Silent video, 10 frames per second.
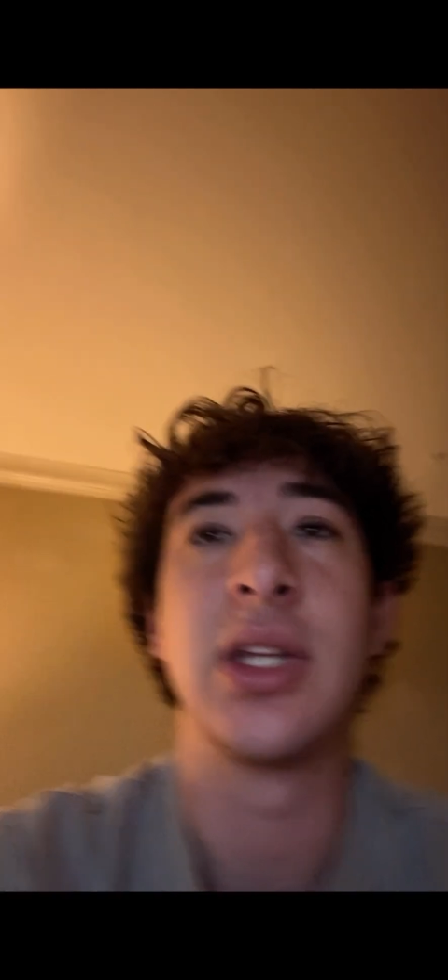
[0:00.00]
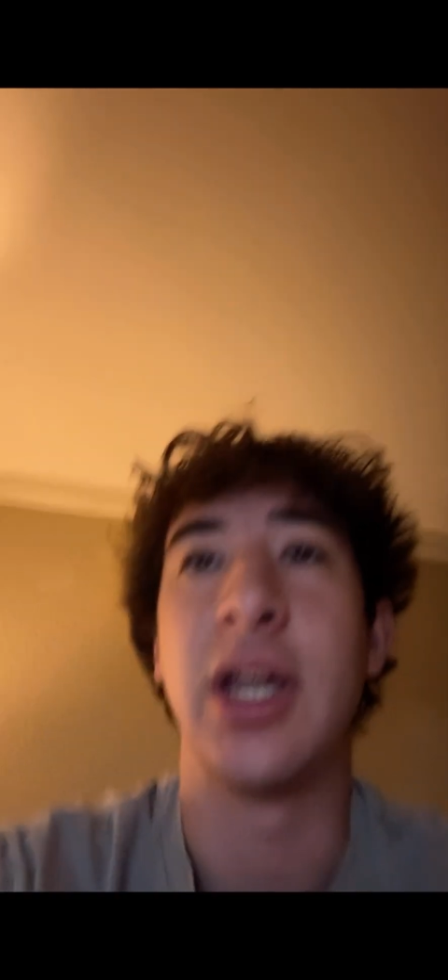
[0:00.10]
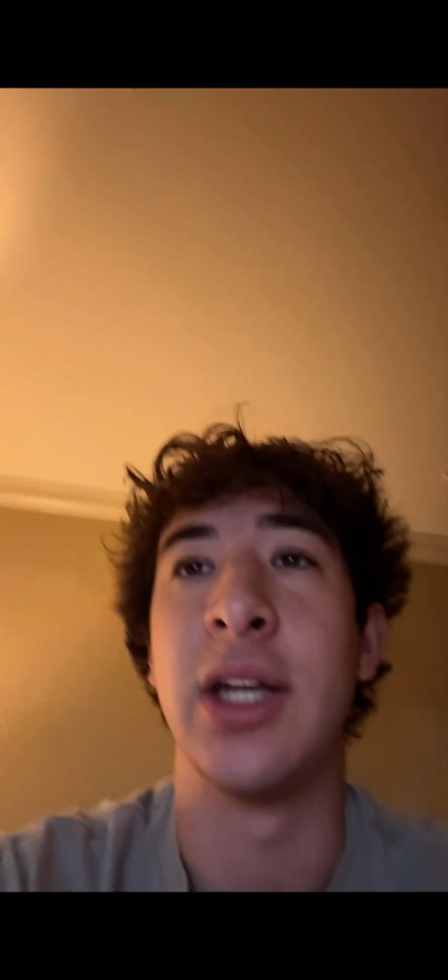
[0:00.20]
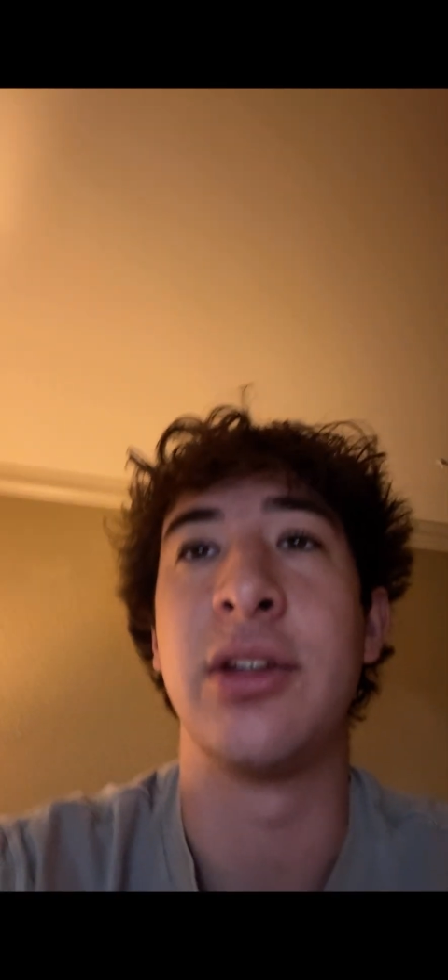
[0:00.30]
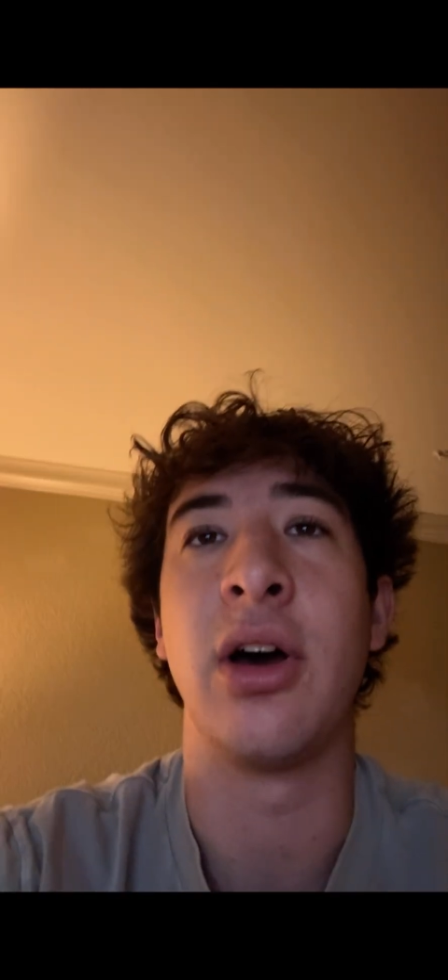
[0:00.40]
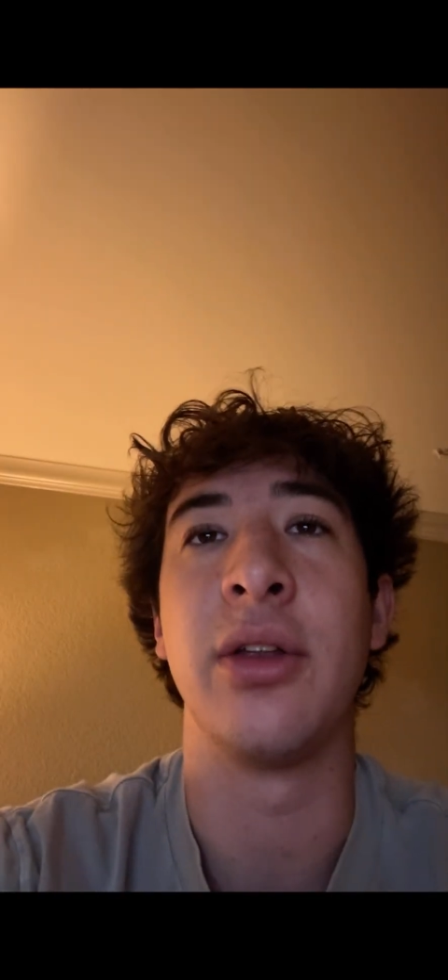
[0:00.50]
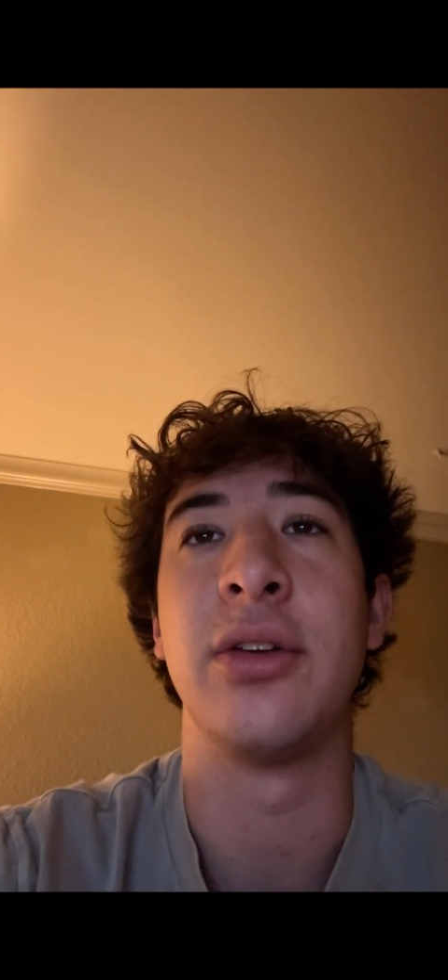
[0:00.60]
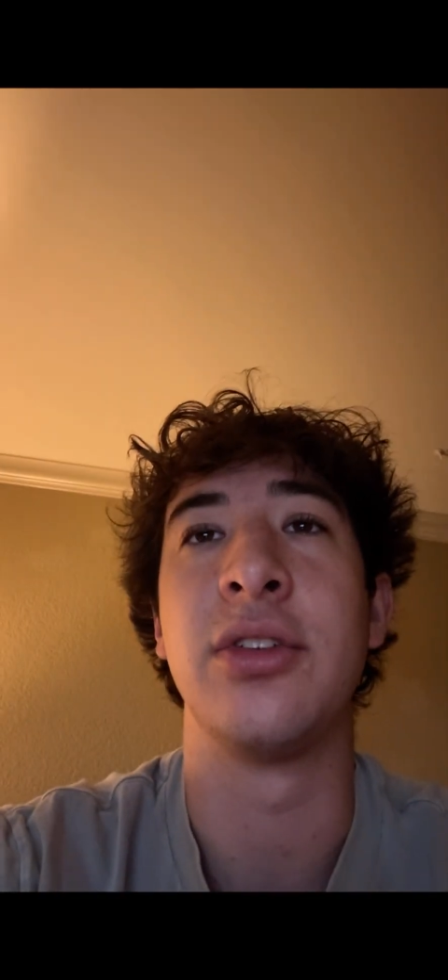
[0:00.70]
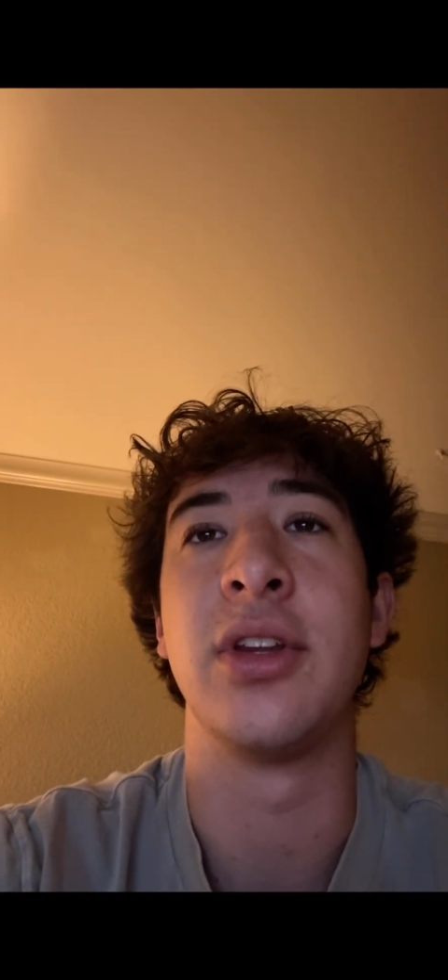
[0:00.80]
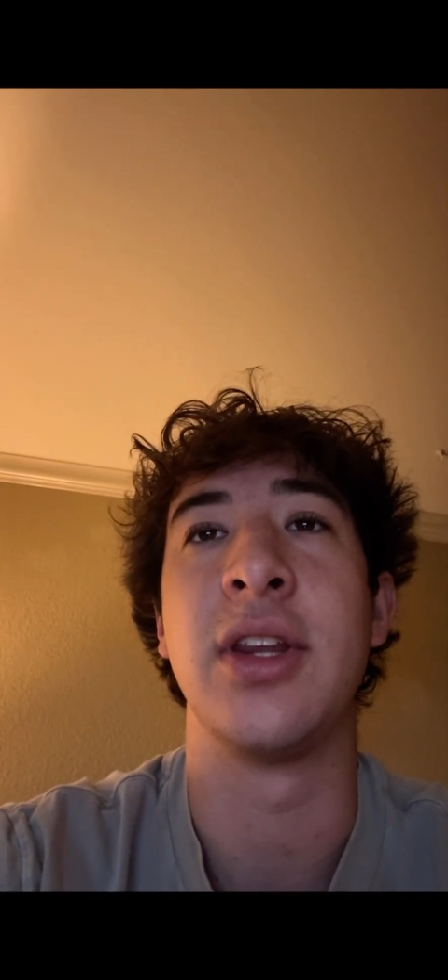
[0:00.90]

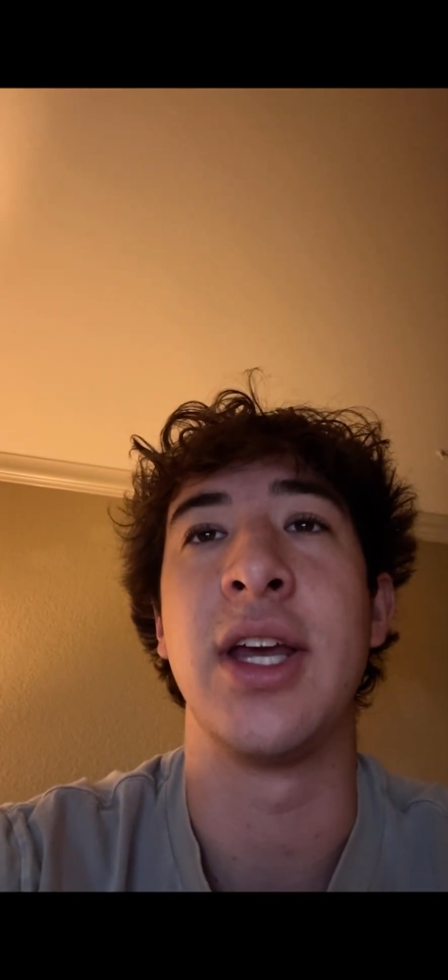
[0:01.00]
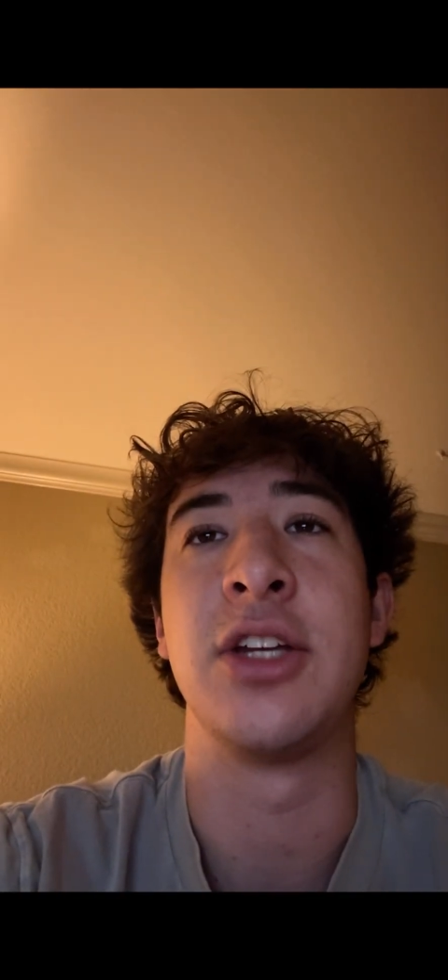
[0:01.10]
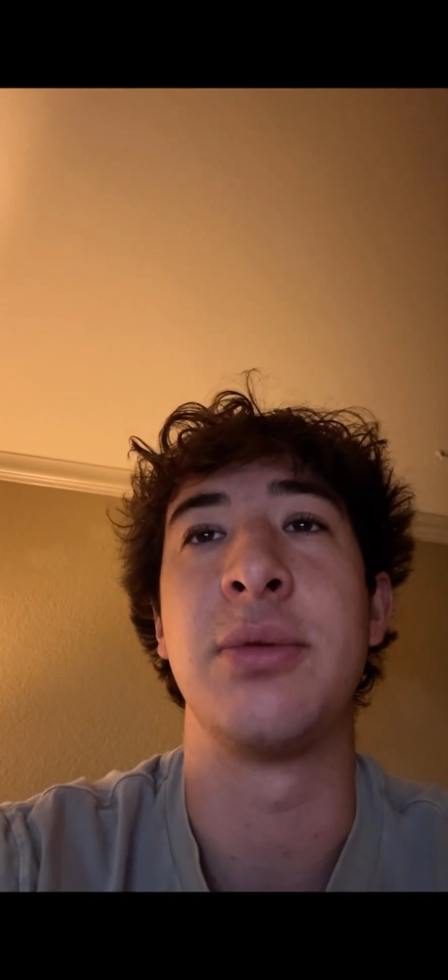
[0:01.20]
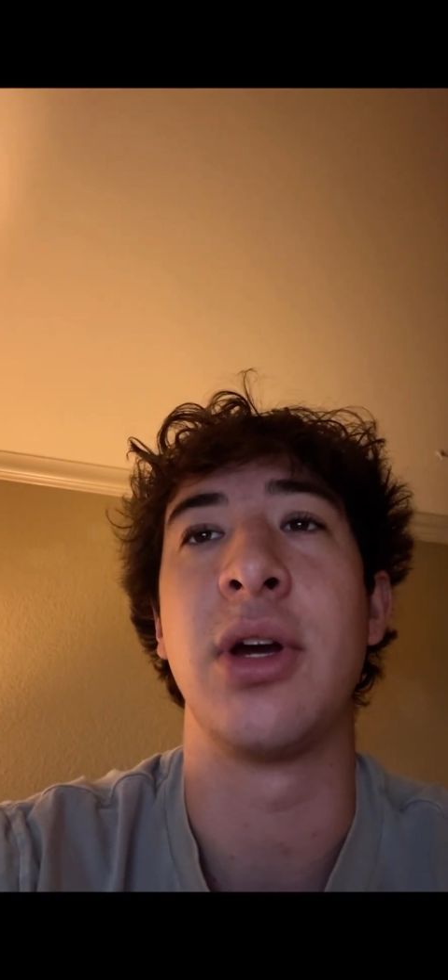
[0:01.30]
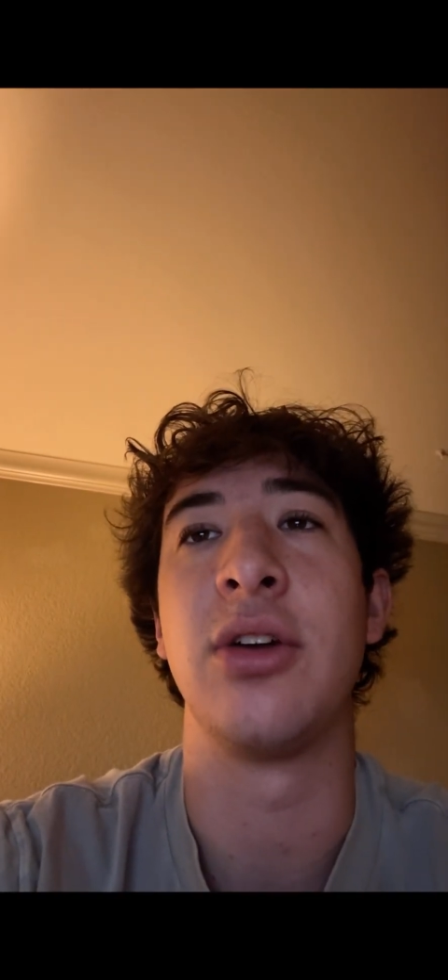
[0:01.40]
$8, and the HPR